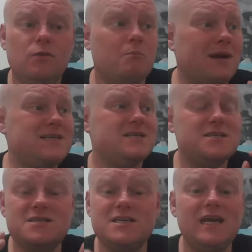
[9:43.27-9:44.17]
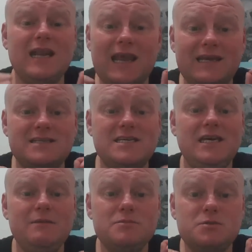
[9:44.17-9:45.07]
Manchester City are letting
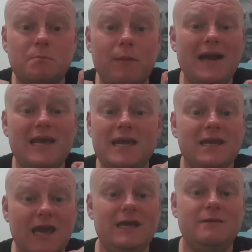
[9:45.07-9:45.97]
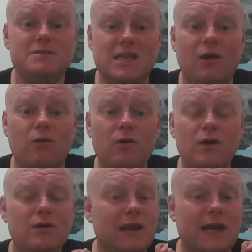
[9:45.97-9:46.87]
teams back in games now
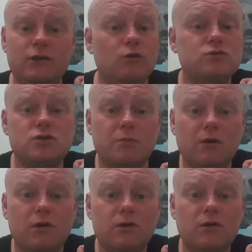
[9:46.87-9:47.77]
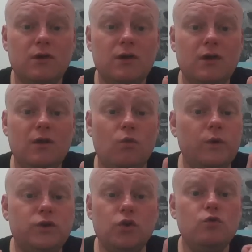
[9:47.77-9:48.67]
like no tomorrow.
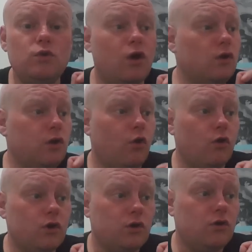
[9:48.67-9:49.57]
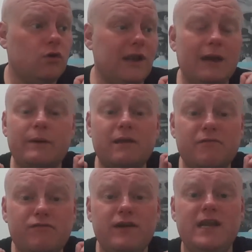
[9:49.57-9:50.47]
We do not look like we can
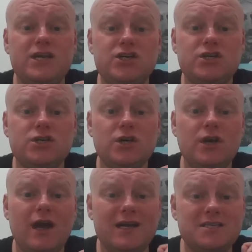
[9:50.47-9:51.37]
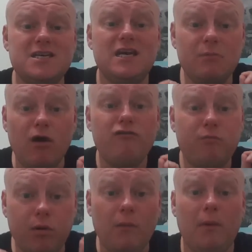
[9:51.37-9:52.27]
finish a team
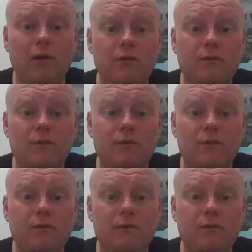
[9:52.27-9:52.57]
off proper.